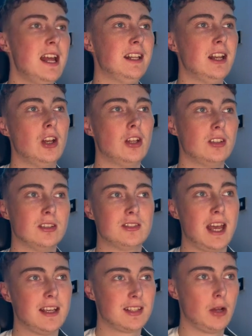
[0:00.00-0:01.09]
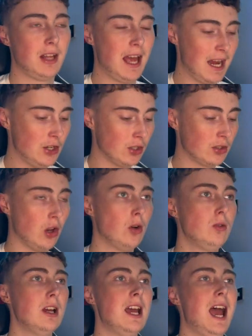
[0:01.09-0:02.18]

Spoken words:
then London takes out that Asia's low,